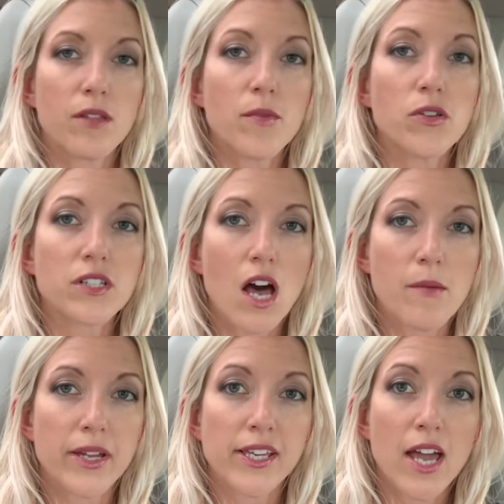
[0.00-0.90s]
most
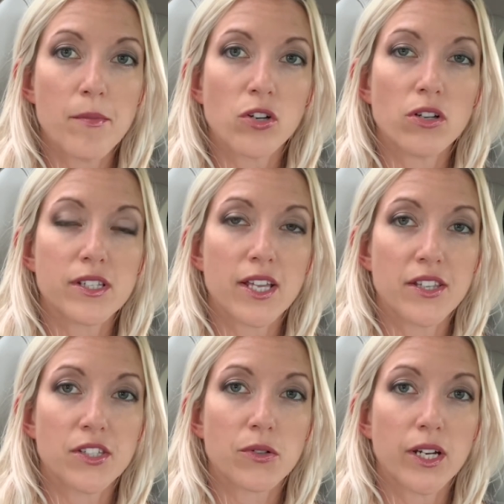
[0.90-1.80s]
common chemical
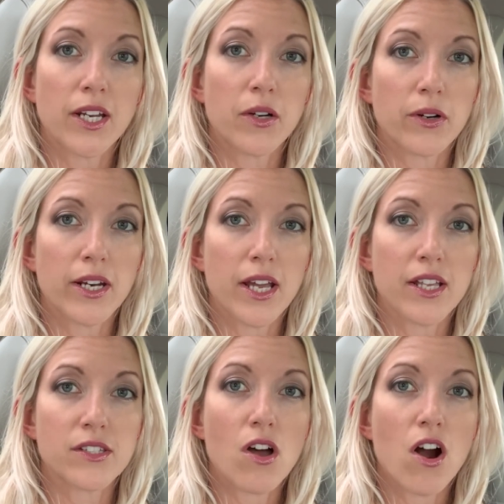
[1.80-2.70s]
sunscreen
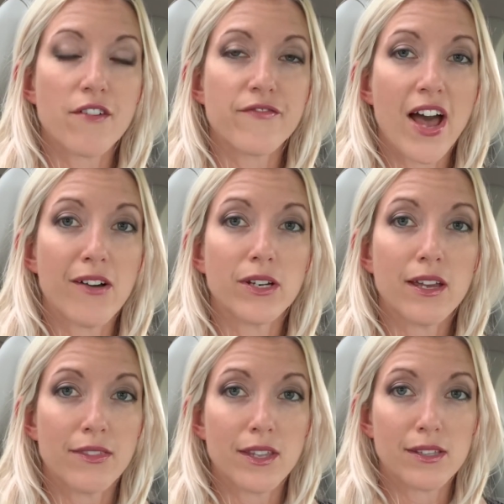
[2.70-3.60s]
ingredients are found
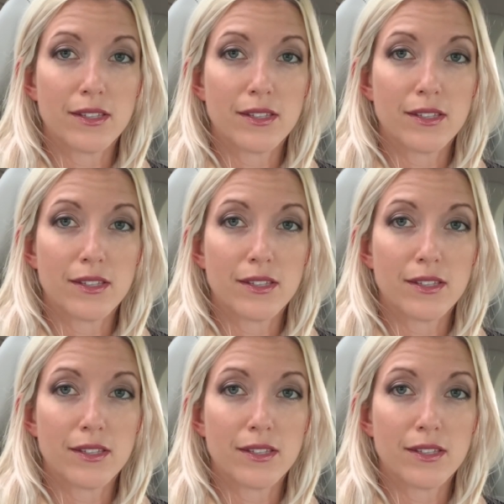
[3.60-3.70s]
in this